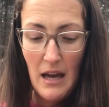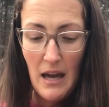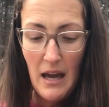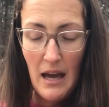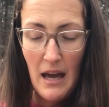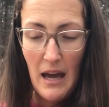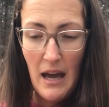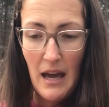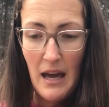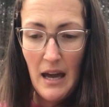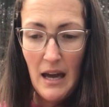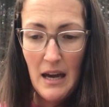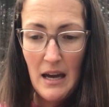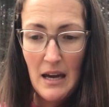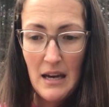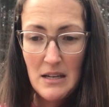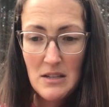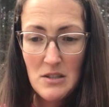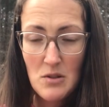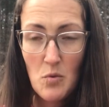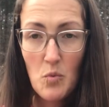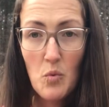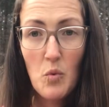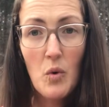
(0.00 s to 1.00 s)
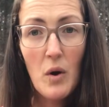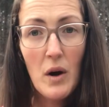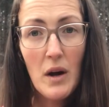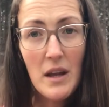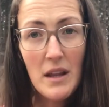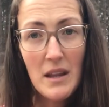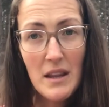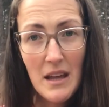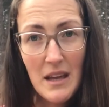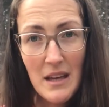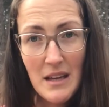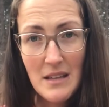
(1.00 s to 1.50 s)
And what
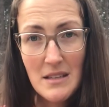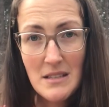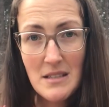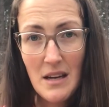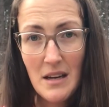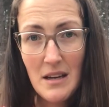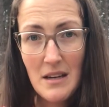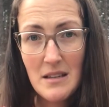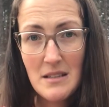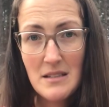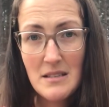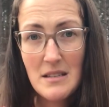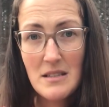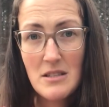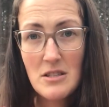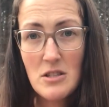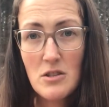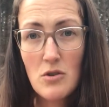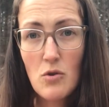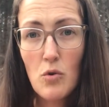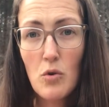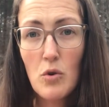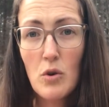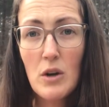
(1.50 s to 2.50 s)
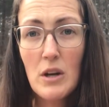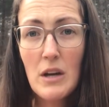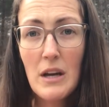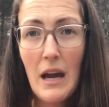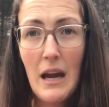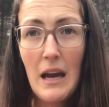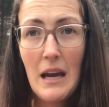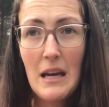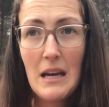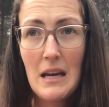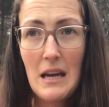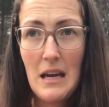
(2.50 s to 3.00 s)
it does is
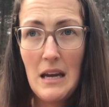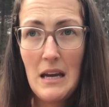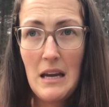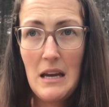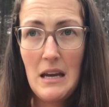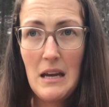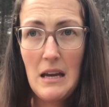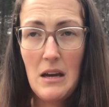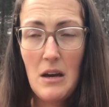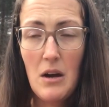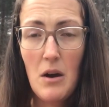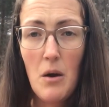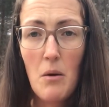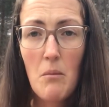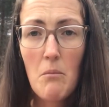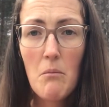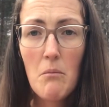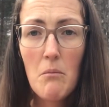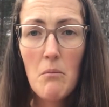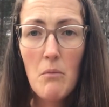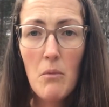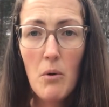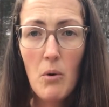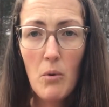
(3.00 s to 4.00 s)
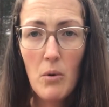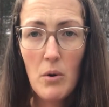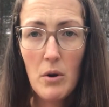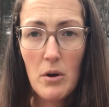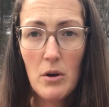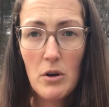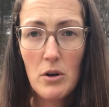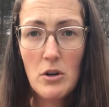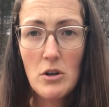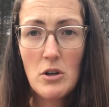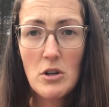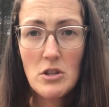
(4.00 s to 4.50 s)
creating
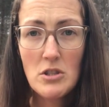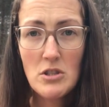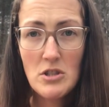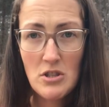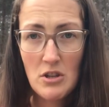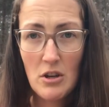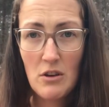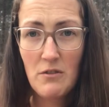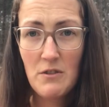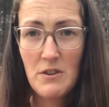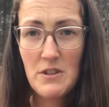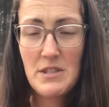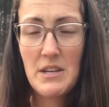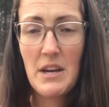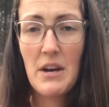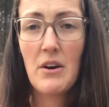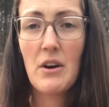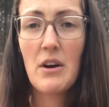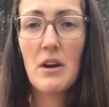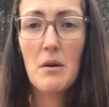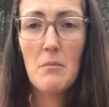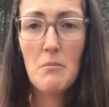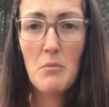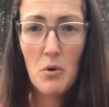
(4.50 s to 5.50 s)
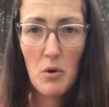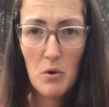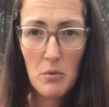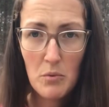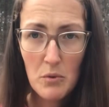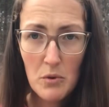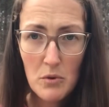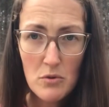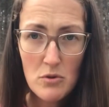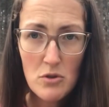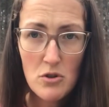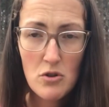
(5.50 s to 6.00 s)
more surface area, more
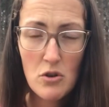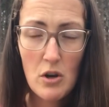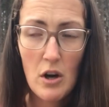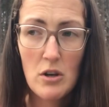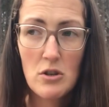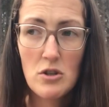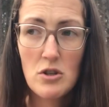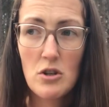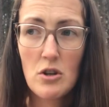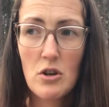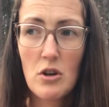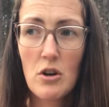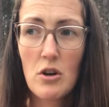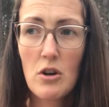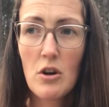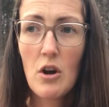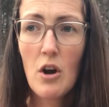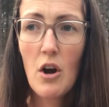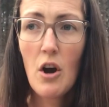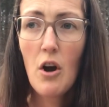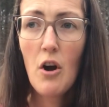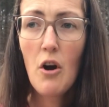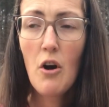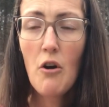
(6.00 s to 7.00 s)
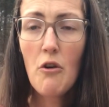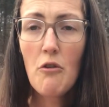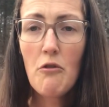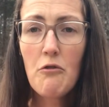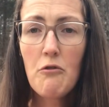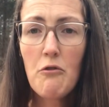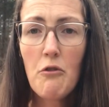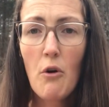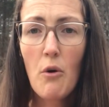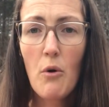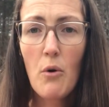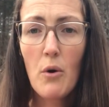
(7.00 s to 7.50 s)
root structure
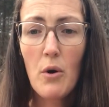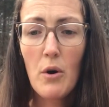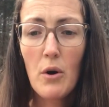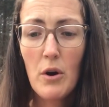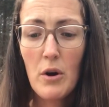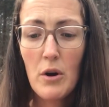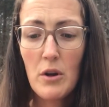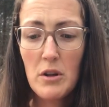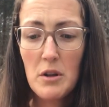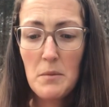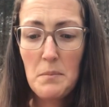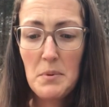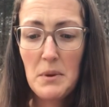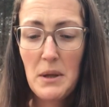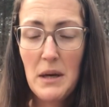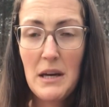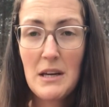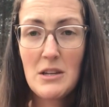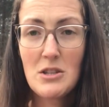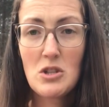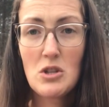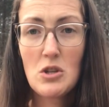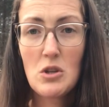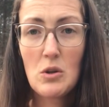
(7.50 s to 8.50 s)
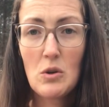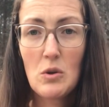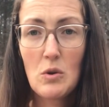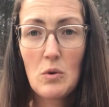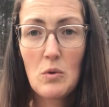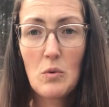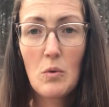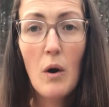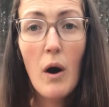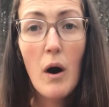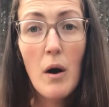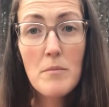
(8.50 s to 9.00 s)
for the plant
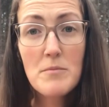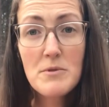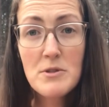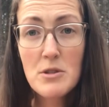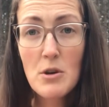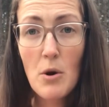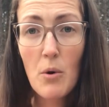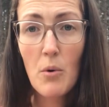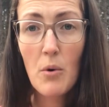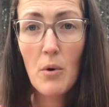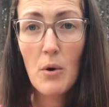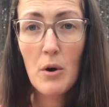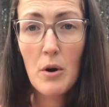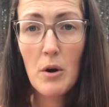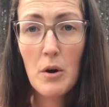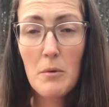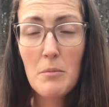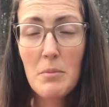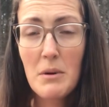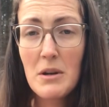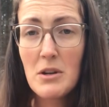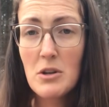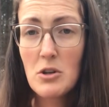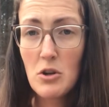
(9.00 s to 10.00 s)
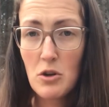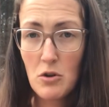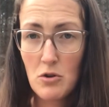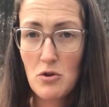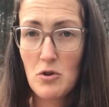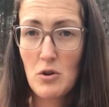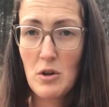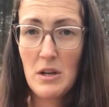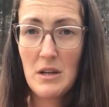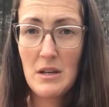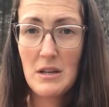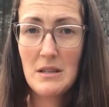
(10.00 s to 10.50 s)
to absorb
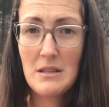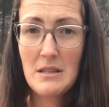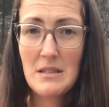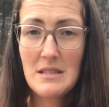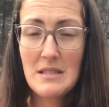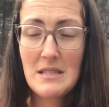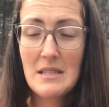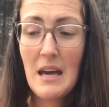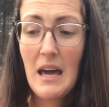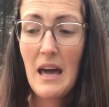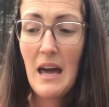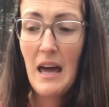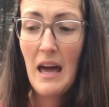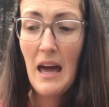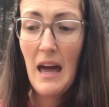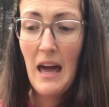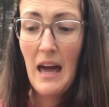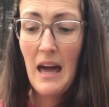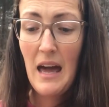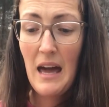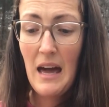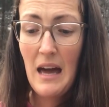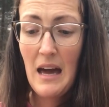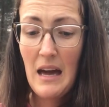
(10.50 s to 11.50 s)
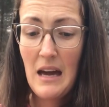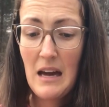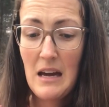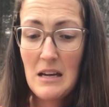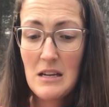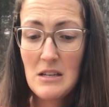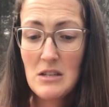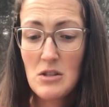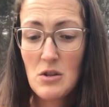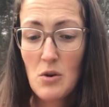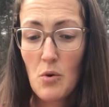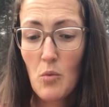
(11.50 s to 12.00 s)
nutrients.
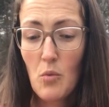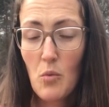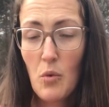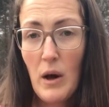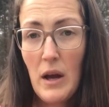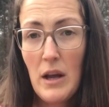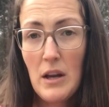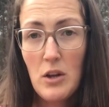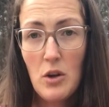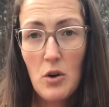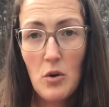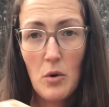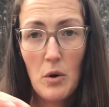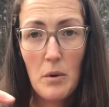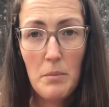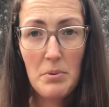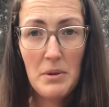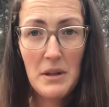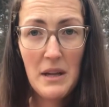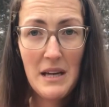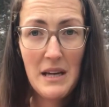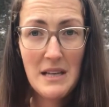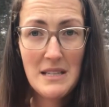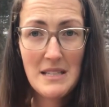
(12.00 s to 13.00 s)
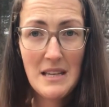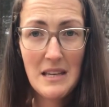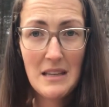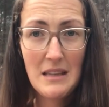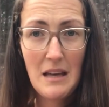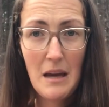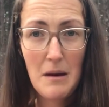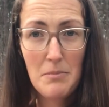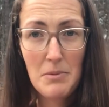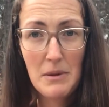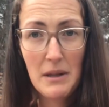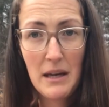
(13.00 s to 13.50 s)
And when you're placing
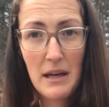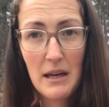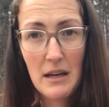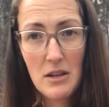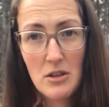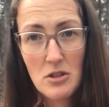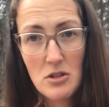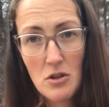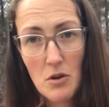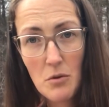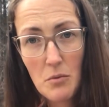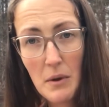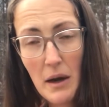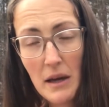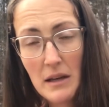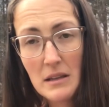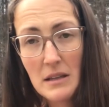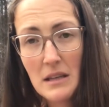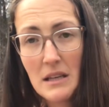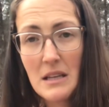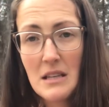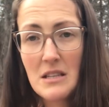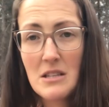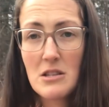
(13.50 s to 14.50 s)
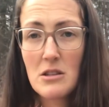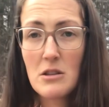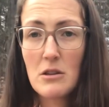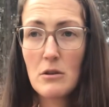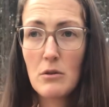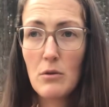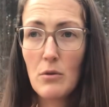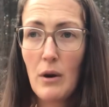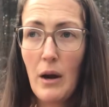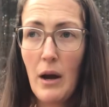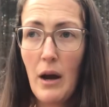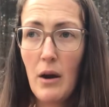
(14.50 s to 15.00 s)
that plant directly into the
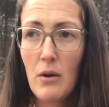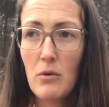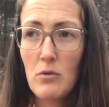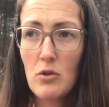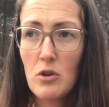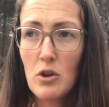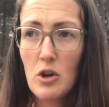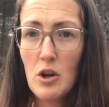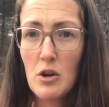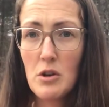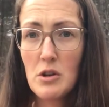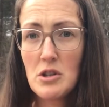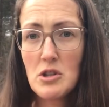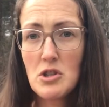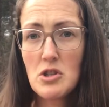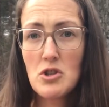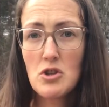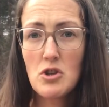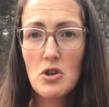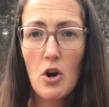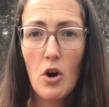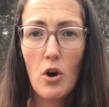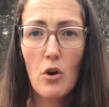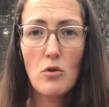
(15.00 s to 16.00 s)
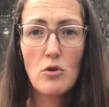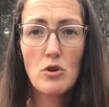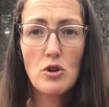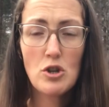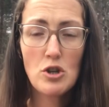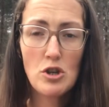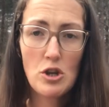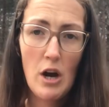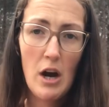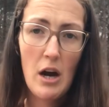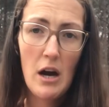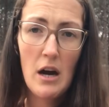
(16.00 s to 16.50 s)
ground, there is no
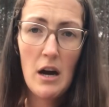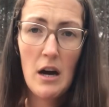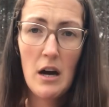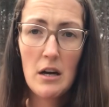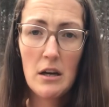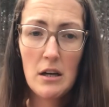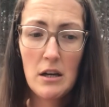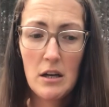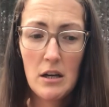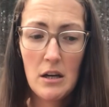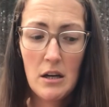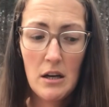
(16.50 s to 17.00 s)
shock